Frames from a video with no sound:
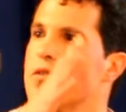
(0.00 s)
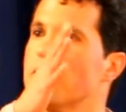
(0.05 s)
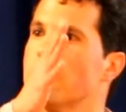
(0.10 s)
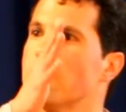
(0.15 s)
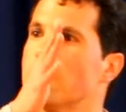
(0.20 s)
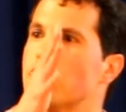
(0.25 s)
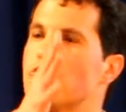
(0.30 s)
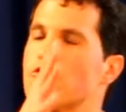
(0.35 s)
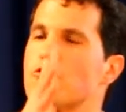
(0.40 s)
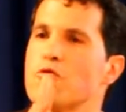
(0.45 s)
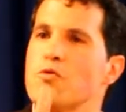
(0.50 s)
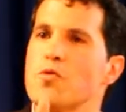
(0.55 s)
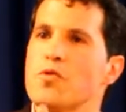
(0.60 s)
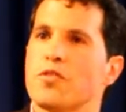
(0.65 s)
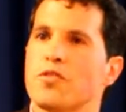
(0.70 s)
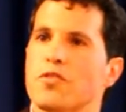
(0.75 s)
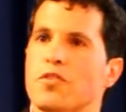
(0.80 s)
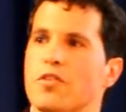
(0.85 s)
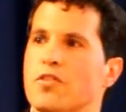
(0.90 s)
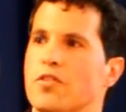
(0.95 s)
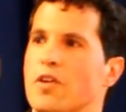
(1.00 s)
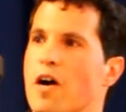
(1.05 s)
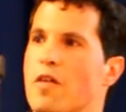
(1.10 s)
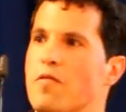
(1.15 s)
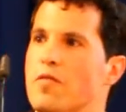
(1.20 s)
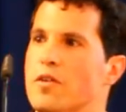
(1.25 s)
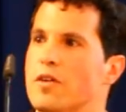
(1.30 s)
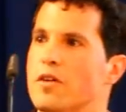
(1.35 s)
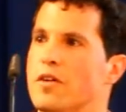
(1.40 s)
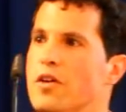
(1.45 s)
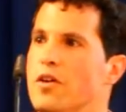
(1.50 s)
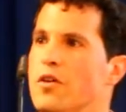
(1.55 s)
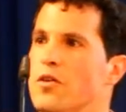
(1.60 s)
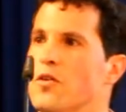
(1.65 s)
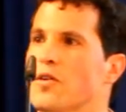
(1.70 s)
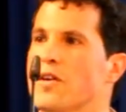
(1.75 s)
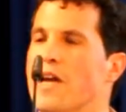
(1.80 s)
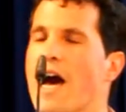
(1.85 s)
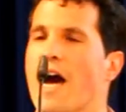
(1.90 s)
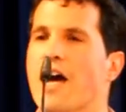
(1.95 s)
the truths discovered
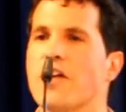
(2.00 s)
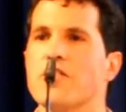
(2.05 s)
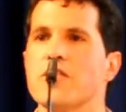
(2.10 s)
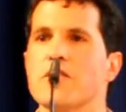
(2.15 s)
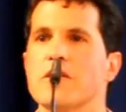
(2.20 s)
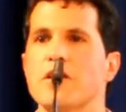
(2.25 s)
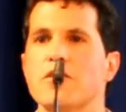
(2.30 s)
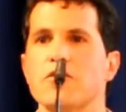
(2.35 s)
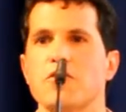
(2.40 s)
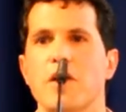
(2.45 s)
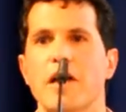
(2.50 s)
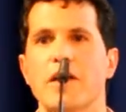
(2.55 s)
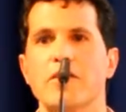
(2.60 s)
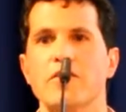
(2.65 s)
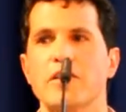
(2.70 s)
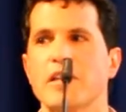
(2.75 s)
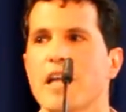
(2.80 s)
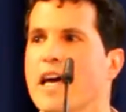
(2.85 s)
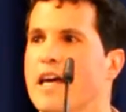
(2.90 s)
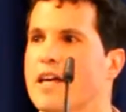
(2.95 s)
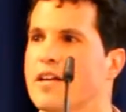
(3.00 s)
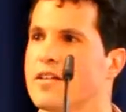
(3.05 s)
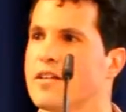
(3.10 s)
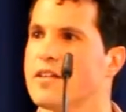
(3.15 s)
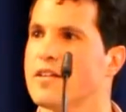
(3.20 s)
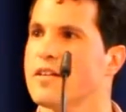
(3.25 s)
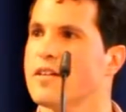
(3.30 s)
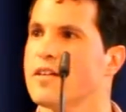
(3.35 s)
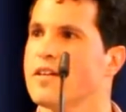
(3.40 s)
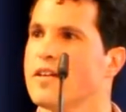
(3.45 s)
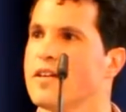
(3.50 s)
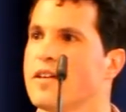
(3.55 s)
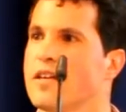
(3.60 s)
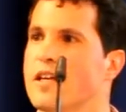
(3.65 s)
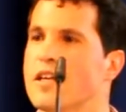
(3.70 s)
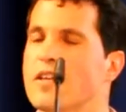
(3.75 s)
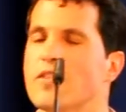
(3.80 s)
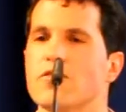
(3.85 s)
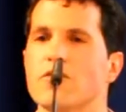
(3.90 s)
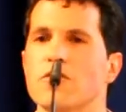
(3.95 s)
could actually translate
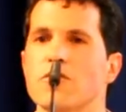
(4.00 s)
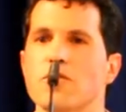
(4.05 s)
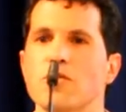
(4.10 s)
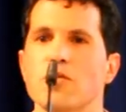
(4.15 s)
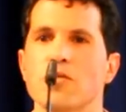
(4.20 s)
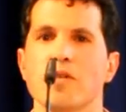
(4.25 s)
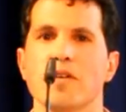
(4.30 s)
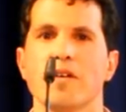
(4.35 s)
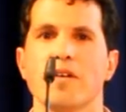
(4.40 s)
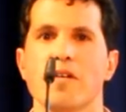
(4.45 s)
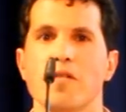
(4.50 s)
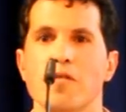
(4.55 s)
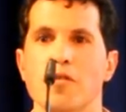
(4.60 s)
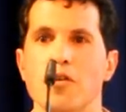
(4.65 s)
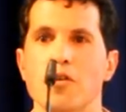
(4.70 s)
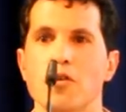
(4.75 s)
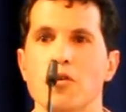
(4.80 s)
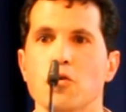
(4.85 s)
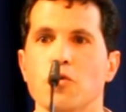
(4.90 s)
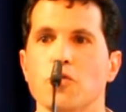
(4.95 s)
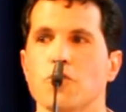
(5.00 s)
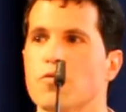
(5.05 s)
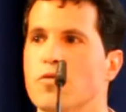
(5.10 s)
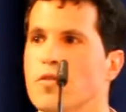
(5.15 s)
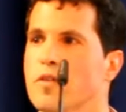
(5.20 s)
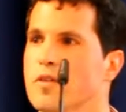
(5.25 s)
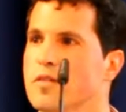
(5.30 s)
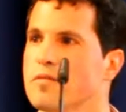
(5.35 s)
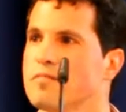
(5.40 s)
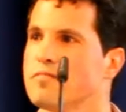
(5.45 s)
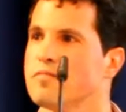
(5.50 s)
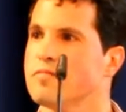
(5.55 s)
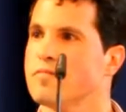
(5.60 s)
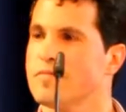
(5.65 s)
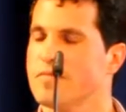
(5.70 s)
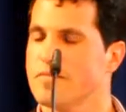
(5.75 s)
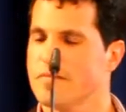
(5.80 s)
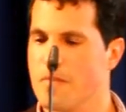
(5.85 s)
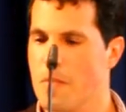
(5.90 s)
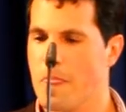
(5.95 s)
into the useful.
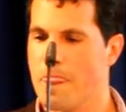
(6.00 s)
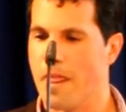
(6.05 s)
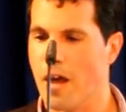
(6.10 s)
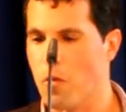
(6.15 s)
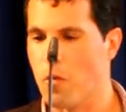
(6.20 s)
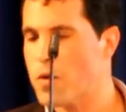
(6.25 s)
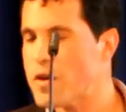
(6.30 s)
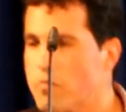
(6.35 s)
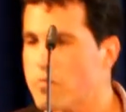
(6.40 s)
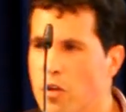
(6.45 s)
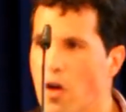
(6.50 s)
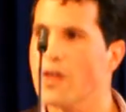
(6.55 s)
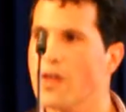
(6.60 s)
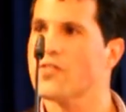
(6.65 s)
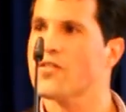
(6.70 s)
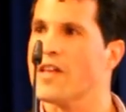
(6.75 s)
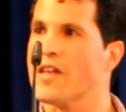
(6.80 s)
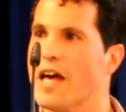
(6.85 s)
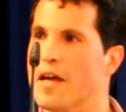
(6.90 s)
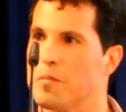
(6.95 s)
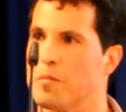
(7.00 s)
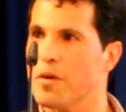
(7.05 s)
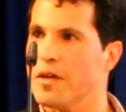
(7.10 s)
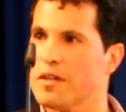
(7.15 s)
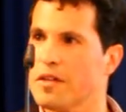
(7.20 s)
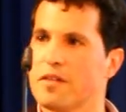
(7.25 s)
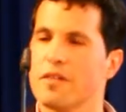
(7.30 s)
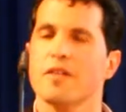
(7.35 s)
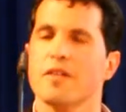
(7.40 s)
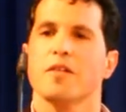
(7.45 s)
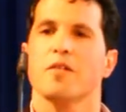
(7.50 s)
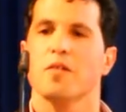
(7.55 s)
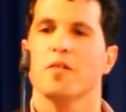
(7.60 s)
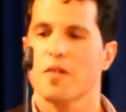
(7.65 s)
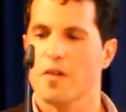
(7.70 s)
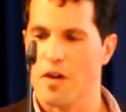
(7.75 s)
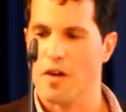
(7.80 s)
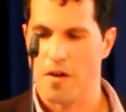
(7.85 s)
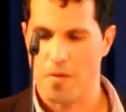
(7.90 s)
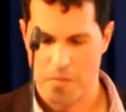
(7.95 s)
We've lost that,
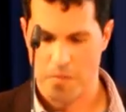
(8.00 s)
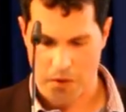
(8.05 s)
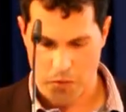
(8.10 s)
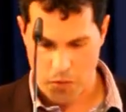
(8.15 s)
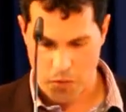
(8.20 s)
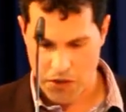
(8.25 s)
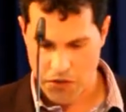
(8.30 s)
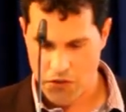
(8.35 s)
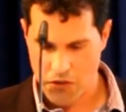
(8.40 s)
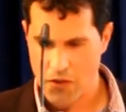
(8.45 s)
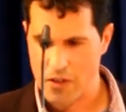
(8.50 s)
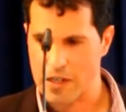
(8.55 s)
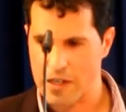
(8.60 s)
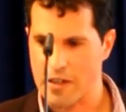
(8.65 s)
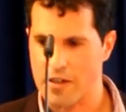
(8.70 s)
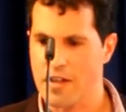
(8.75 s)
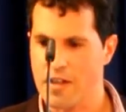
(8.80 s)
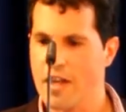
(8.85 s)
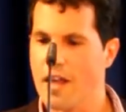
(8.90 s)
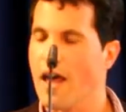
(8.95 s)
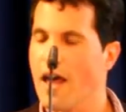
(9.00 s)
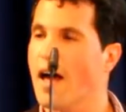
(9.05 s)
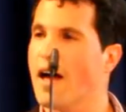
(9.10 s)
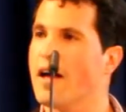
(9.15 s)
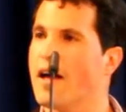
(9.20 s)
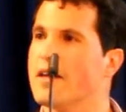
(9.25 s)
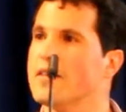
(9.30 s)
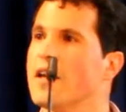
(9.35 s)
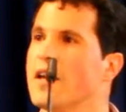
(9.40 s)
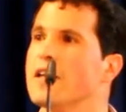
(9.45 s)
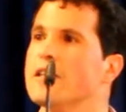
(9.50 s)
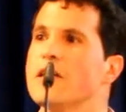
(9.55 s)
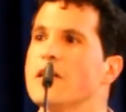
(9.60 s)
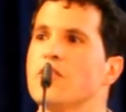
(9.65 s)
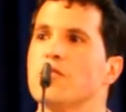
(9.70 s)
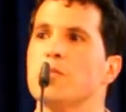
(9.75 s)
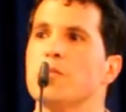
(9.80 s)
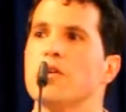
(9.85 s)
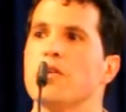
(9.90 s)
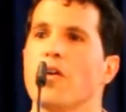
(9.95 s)
but we shouldn't. Not
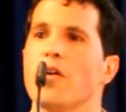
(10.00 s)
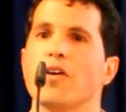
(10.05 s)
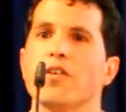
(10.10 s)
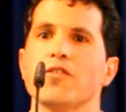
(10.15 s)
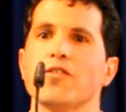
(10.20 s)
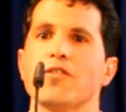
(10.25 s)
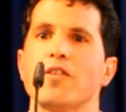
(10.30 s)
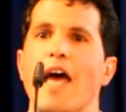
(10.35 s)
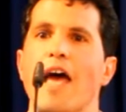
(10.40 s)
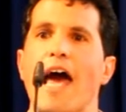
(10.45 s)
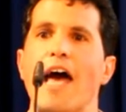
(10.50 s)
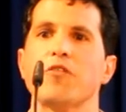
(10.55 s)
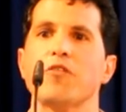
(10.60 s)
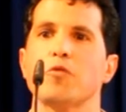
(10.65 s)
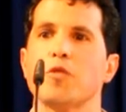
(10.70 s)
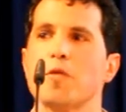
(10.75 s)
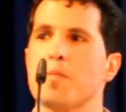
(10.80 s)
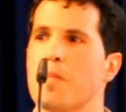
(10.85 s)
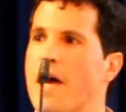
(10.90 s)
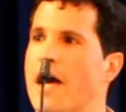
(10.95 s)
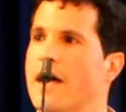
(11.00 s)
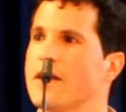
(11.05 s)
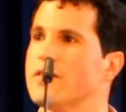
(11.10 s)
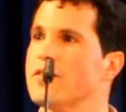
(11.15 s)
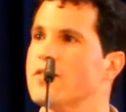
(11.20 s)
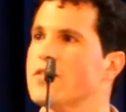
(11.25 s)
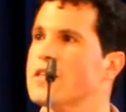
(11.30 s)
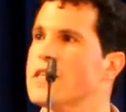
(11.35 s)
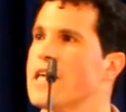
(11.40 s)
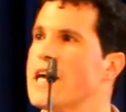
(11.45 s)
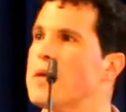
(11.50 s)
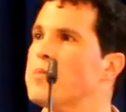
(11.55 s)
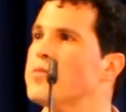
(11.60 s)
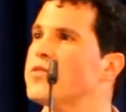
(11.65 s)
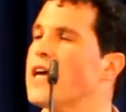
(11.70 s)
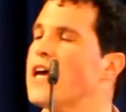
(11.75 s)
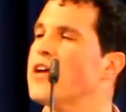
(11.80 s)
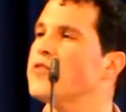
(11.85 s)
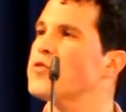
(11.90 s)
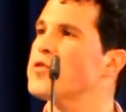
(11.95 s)
least because, as with patent
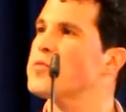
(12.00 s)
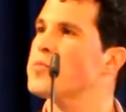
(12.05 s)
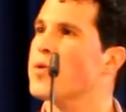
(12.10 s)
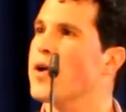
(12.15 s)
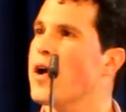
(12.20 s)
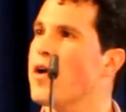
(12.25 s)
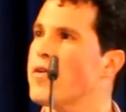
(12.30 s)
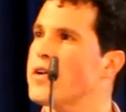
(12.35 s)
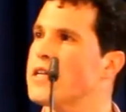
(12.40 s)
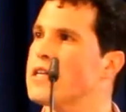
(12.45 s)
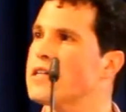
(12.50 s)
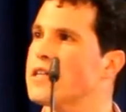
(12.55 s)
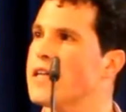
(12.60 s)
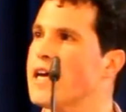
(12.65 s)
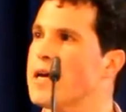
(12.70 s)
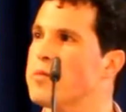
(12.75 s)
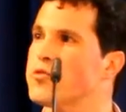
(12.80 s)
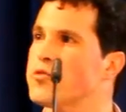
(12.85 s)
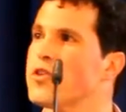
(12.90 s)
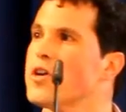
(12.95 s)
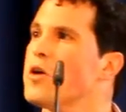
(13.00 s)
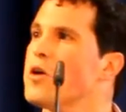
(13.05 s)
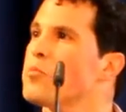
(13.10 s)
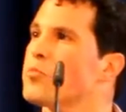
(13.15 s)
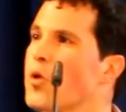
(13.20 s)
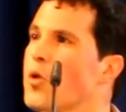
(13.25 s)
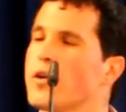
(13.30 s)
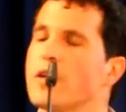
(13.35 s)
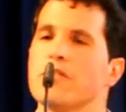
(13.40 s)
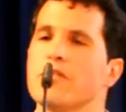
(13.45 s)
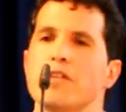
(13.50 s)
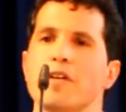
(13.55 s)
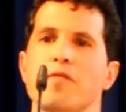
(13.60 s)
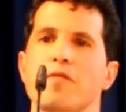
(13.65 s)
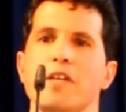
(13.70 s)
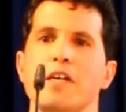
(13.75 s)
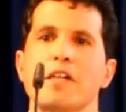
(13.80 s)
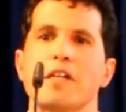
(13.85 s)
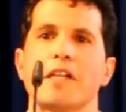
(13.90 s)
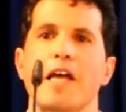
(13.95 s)
claims, as with priority claims,
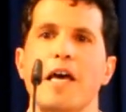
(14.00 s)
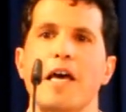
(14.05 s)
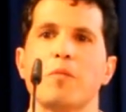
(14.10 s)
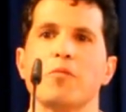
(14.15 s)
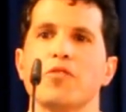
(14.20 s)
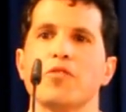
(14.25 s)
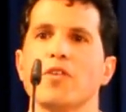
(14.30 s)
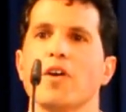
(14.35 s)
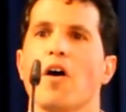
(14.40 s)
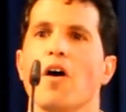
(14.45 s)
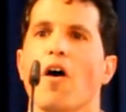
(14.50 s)
productivity claims